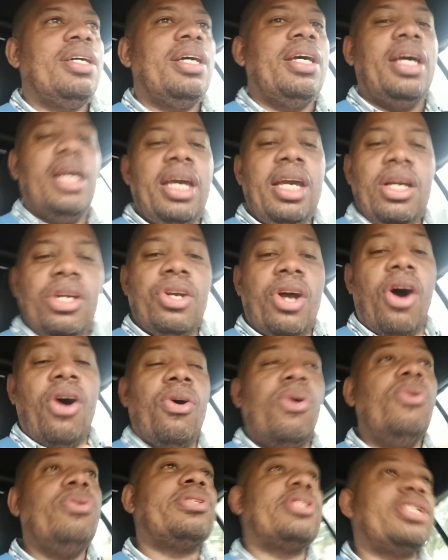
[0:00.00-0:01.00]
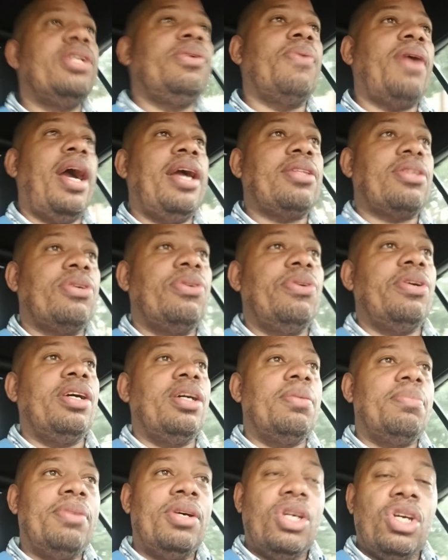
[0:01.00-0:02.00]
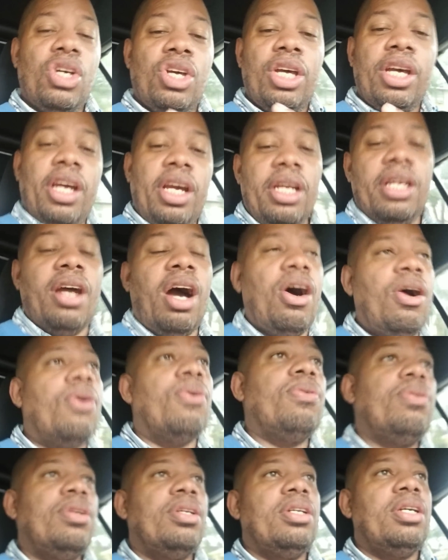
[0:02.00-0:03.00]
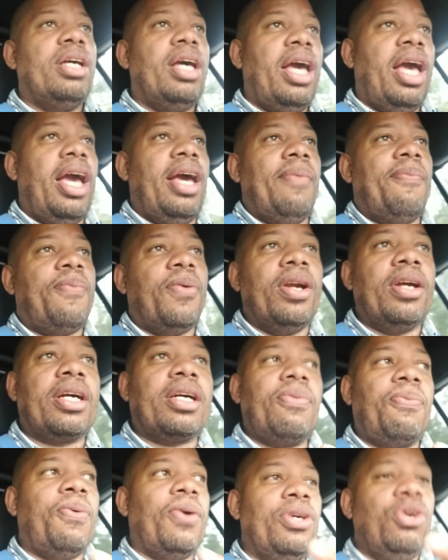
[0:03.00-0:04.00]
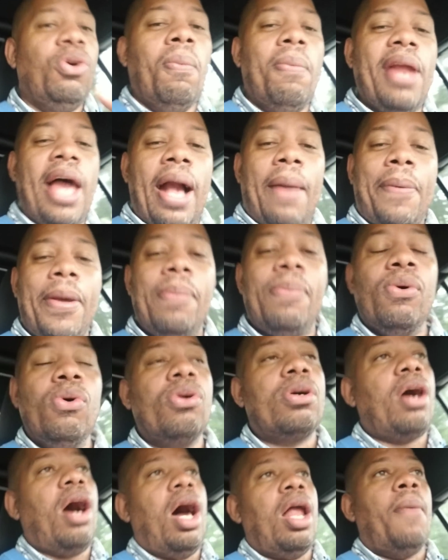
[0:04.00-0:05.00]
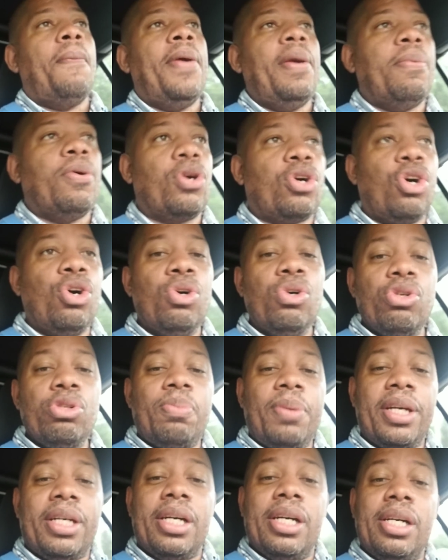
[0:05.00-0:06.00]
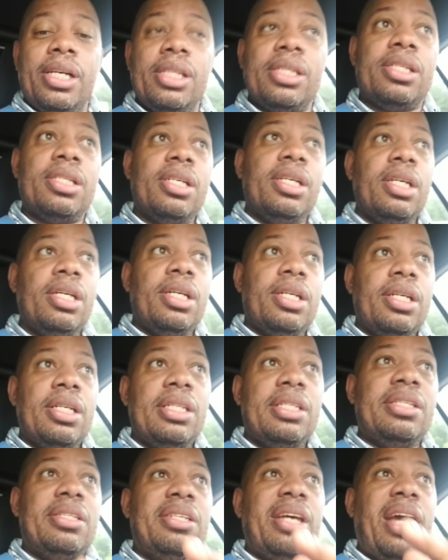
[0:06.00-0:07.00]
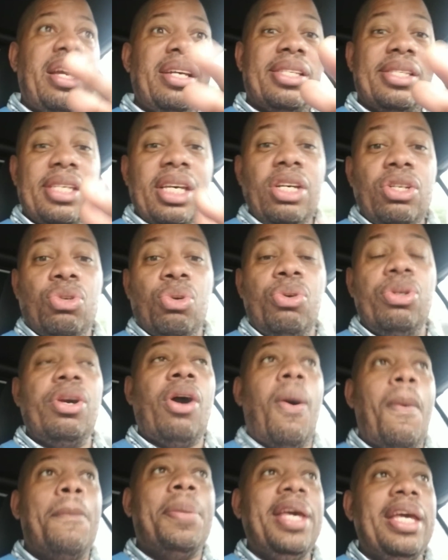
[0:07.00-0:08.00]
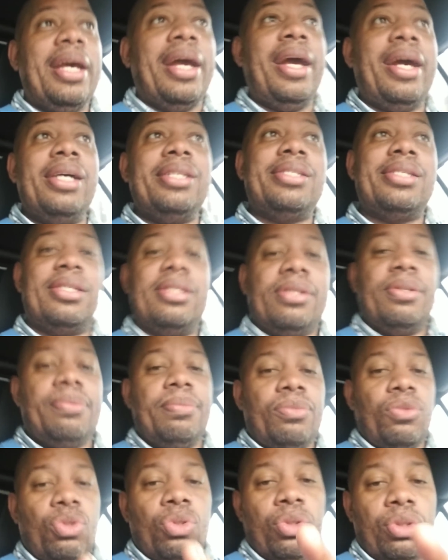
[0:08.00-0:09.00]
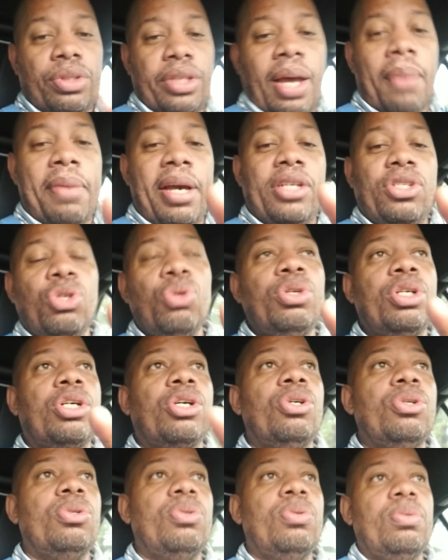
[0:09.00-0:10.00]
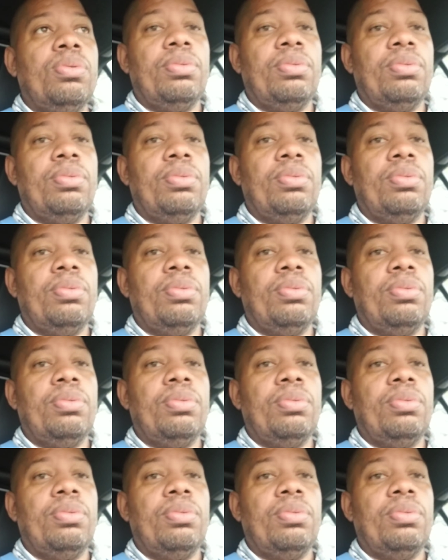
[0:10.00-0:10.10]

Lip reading: He know who see right through him. He know. And for you black people who calling people coons because they see through your BS, that makes you the coon.